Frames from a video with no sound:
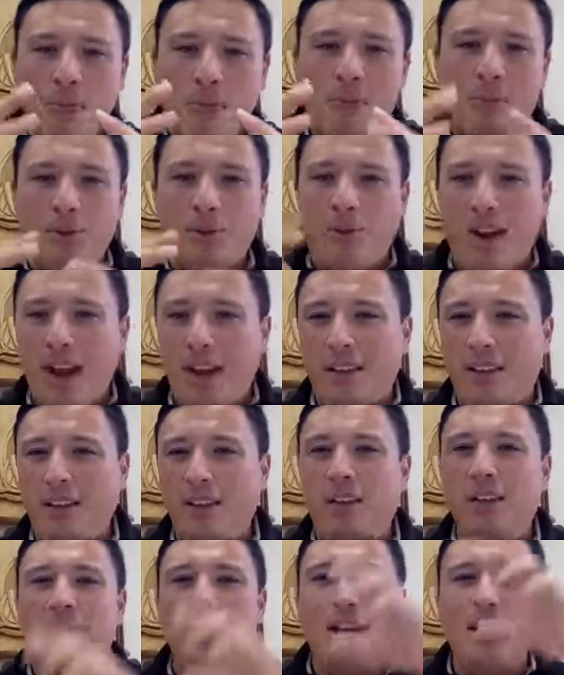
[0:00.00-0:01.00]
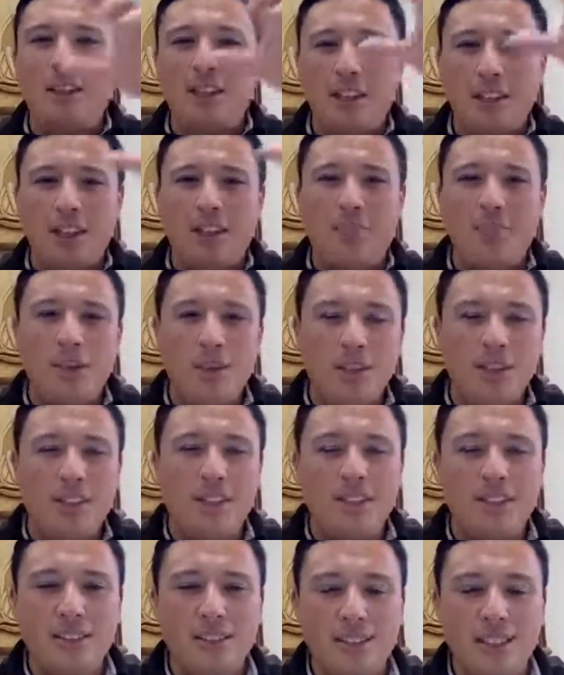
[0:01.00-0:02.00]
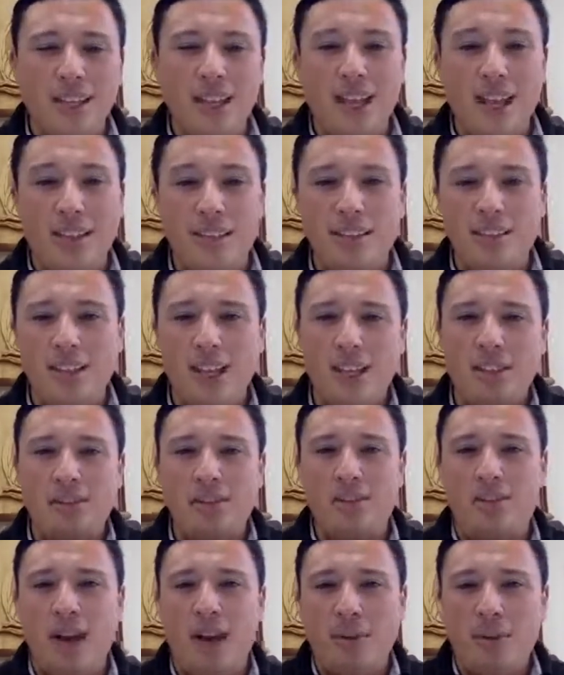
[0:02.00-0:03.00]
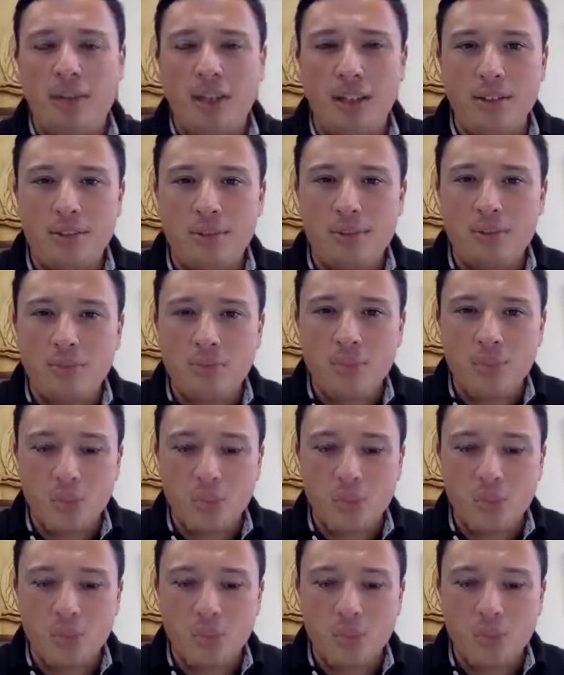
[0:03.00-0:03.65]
but rather in the communities and states around us.